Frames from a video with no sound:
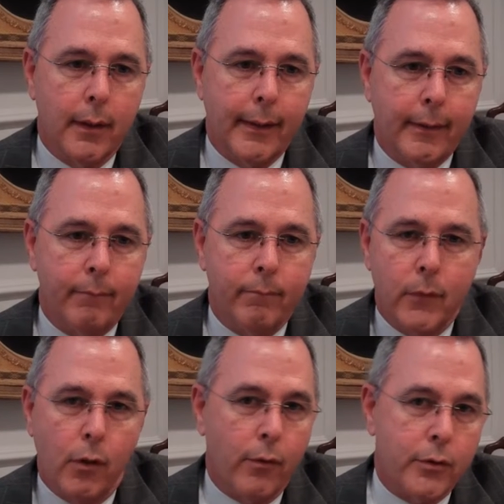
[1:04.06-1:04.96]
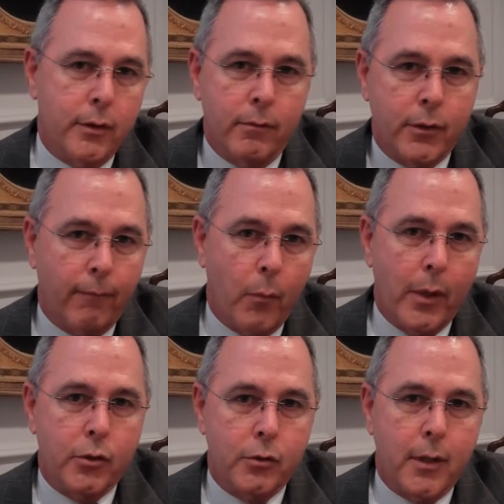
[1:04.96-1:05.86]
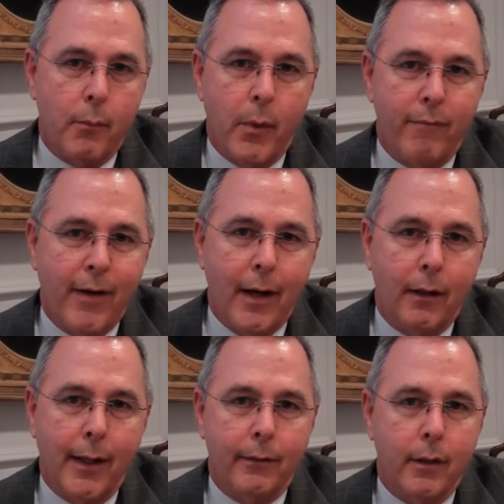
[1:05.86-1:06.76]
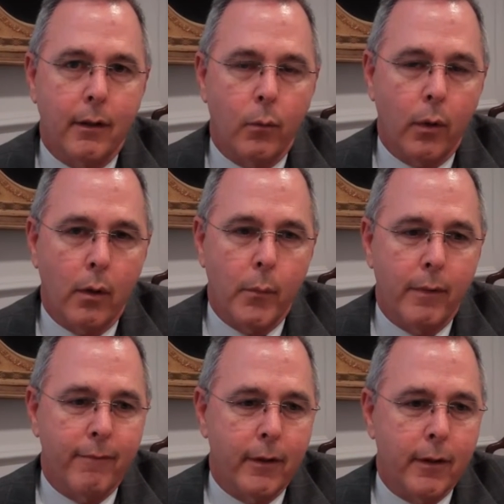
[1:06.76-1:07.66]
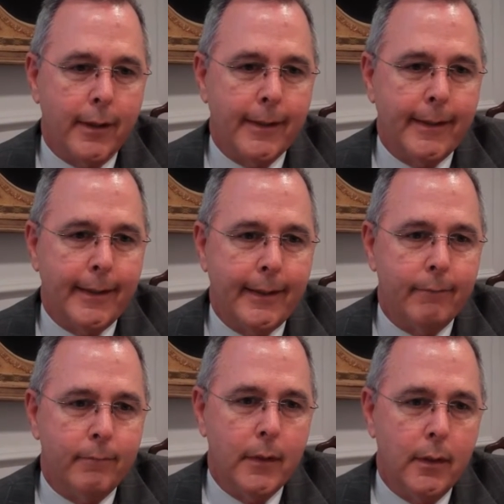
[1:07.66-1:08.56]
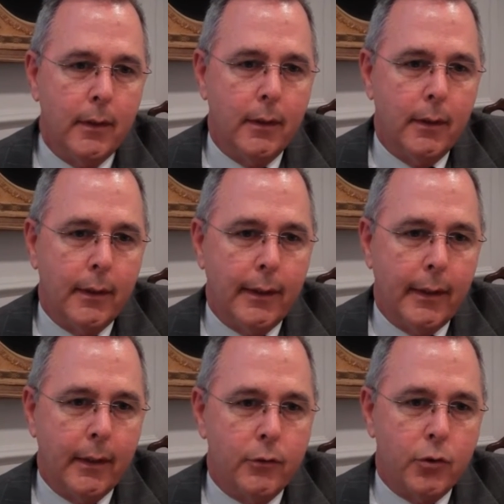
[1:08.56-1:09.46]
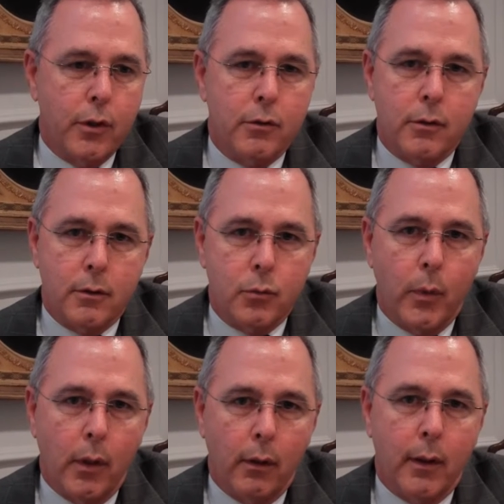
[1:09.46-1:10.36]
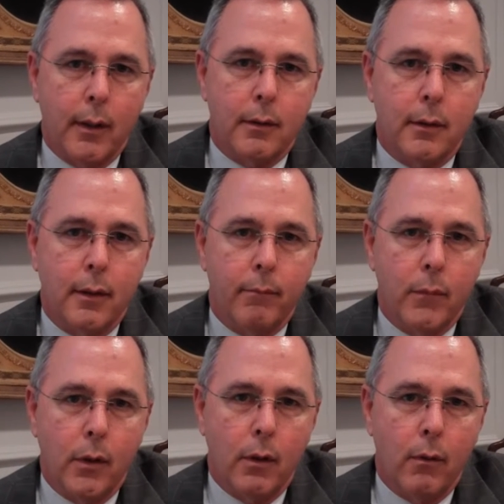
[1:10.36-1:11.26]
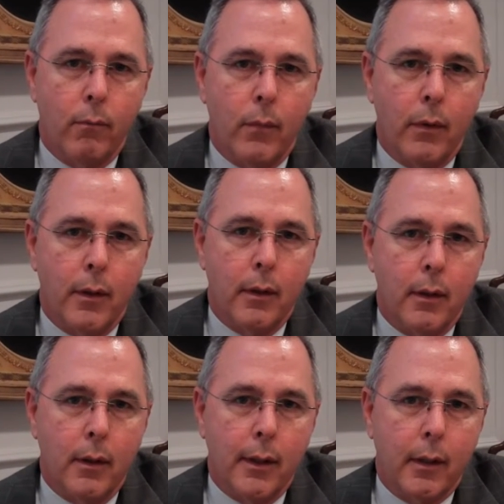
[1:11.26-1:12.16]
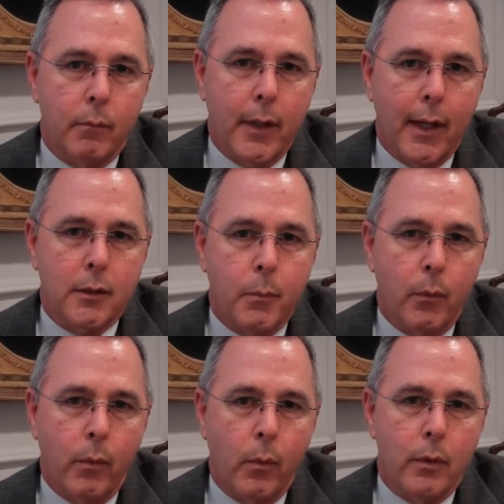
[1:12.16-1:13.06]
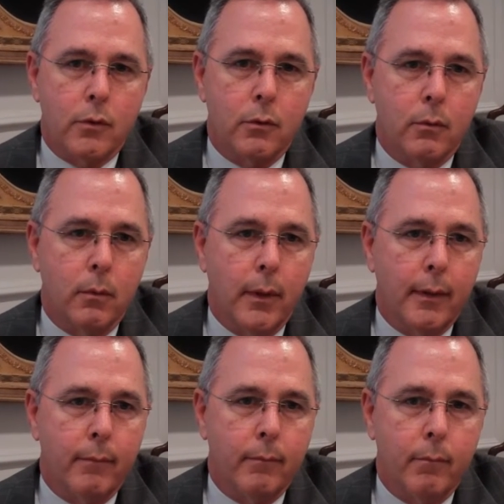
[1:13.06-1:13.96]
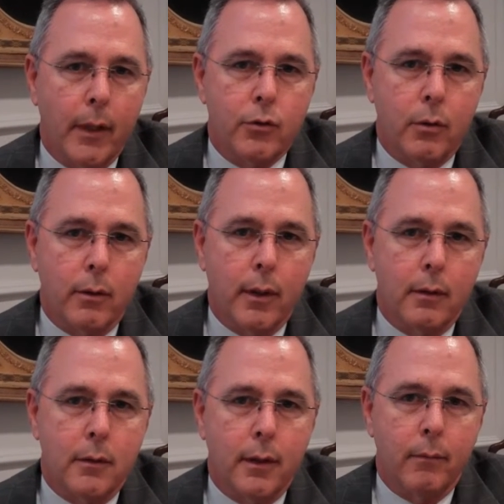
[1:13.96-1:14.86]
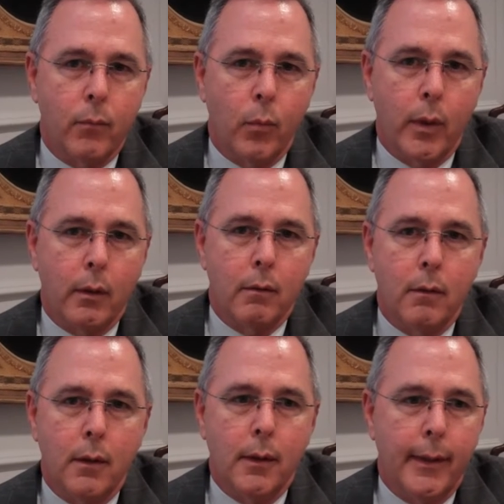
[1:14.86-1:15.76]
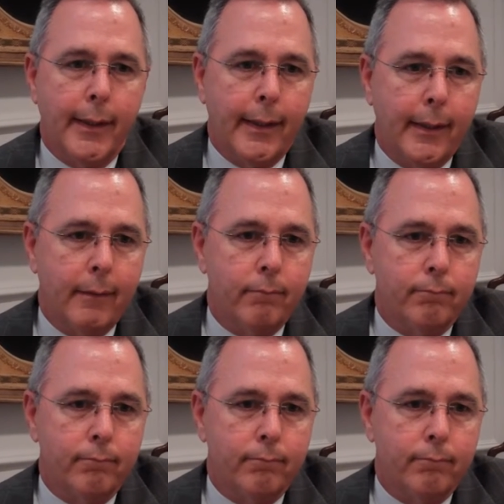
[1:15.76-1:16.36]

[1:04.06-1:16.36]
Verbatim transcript: um, you know there's several measures that have been filed out there, and we're going to be very um, uh, judicious as we look at uh, you know the uh, income tax. But we want to um, make sure that uh, we can um,